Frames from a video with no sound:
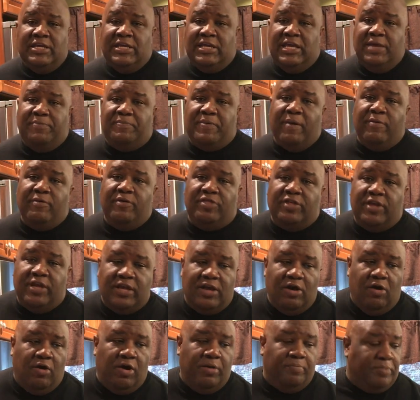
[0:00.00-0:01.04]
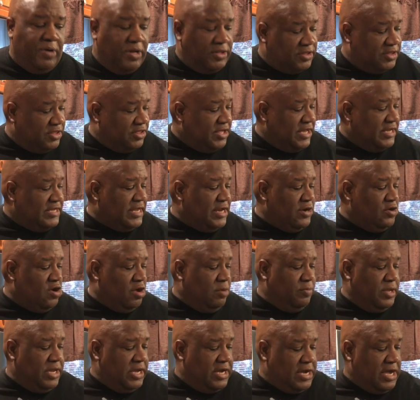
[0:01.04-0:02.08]
Keep everything going. But the thing that
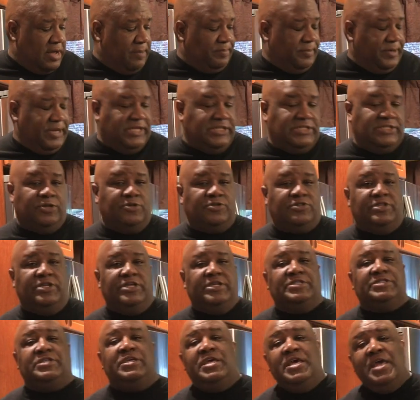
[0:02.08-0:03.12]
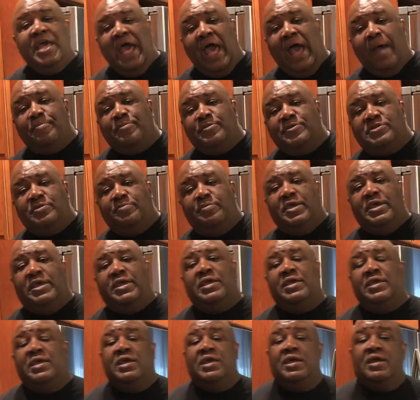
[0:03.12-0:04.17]
normally accompanies those things happens to
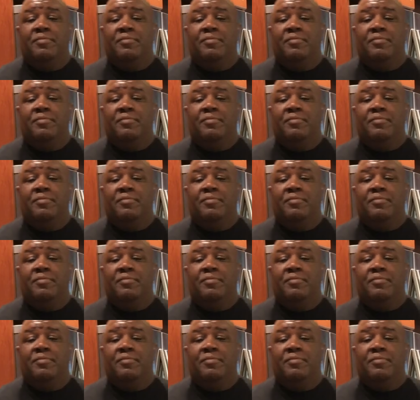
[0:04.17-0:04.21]
be